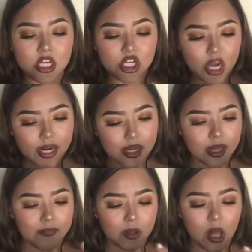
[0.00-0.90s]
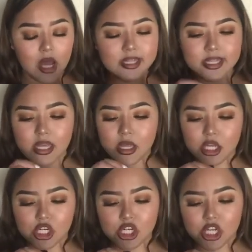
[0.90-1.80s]
Shiny Lip Gloss in the
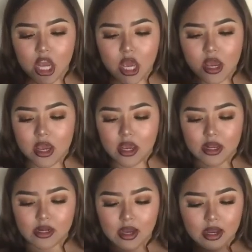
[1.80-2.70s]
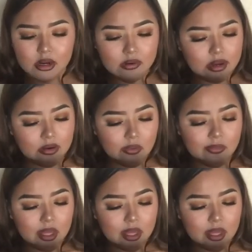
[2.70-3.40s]
shade, I don't know,